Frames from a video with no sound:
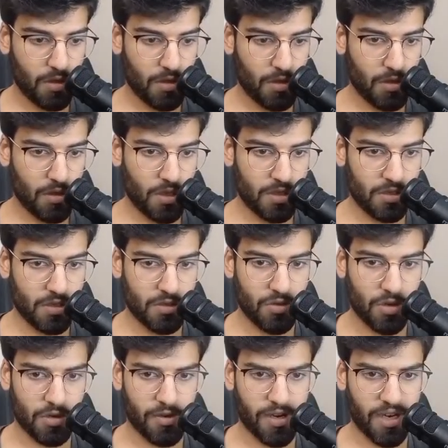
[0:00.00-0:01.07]
This is
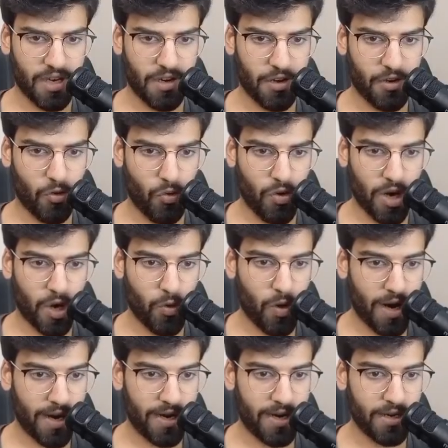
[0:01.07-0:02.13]
not really
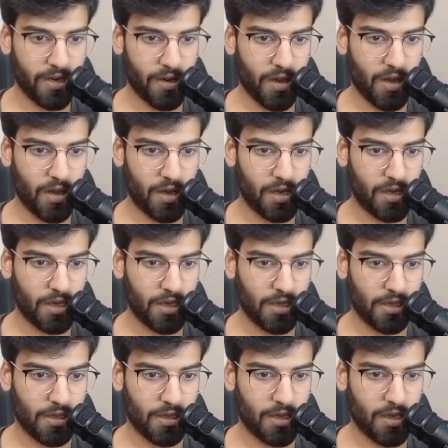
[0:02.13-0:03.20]
required,
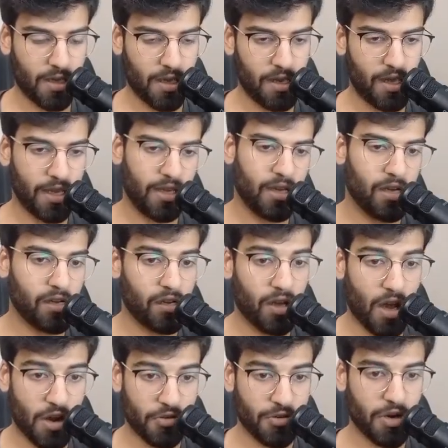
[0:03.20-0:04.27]
like
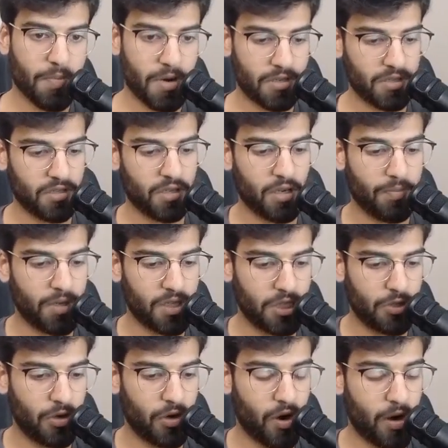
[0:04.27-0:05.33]
100%
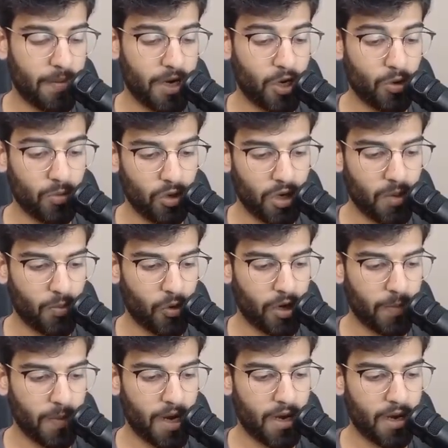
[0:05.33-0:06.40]
compulsory requirement to book an
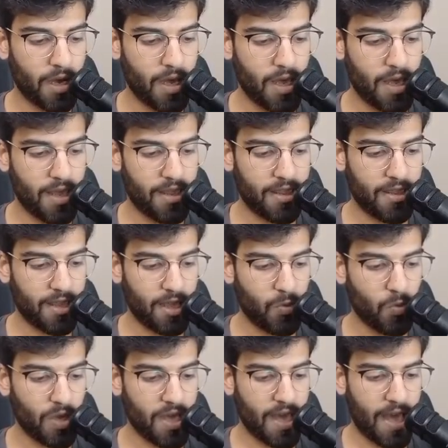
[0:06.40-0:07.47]
appointment. Then
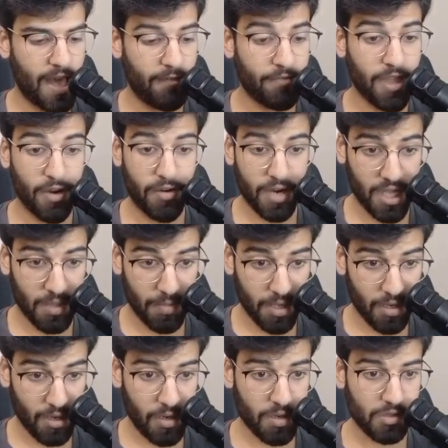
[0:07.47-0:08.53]
we have their
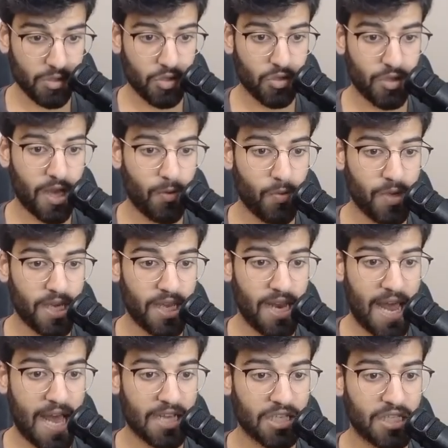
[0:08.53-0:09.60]
email so that we can
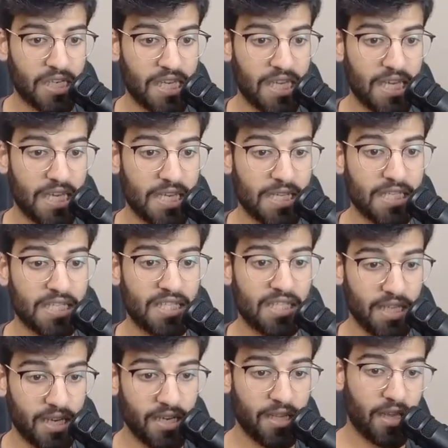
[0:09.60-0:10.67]
actually
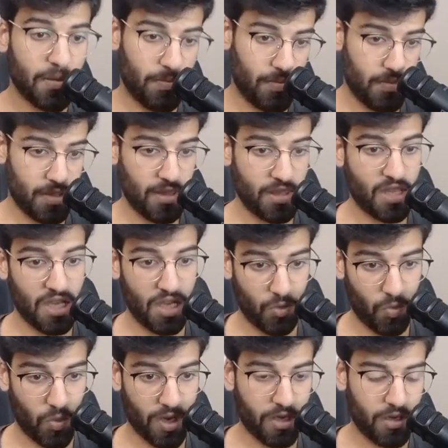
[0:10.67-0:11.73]
send them the
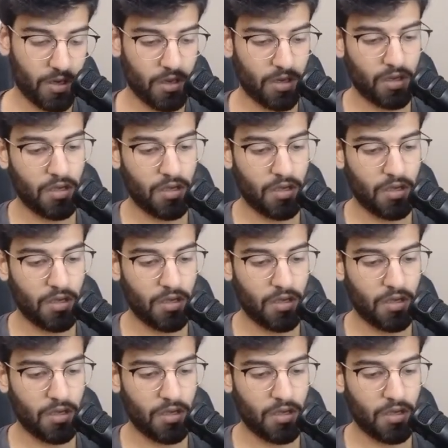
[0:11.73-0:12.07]
invite.